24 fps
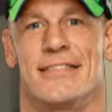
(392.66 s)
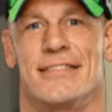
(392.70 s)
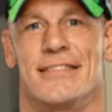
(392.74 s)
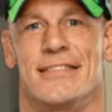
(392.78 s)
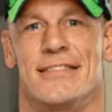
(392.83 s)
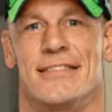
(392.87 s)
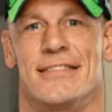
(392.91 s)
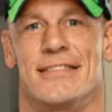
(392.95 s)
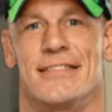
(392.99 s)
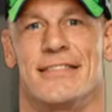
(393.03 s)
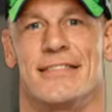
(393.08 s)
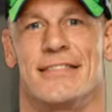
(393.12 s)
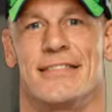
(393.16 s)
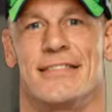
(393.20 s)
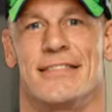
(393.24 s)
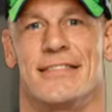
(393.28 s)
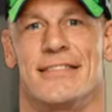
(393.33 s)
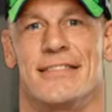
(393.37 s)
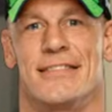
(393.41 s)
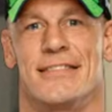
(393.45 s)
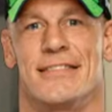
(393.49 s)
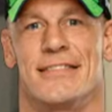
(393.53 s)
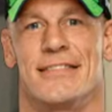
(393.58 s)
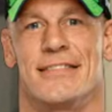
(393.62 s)

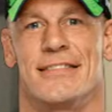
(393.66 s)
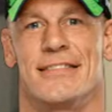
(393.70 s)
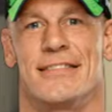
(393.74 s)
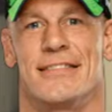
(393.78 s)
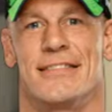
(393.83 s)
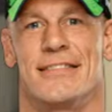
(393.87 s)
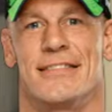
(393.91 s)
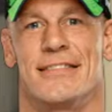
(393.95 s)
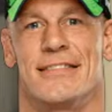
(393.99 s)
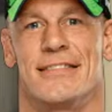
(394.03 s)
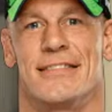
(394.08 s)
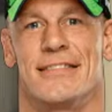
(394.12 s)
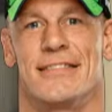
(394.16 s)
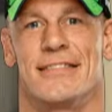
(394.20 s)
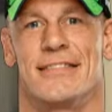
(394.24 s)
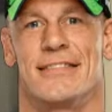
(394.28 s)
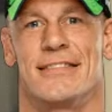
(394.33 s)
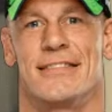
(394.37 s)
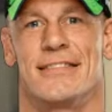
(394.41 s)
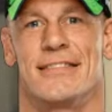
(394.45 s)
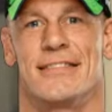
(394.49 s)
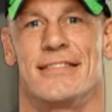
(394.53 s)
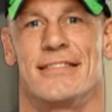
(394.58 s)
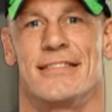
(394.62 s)

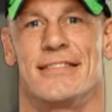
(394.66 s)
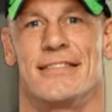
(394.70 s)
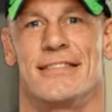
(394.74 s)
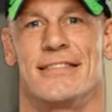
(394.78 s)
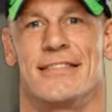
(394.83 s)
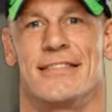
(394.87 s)
The person shown says nothing.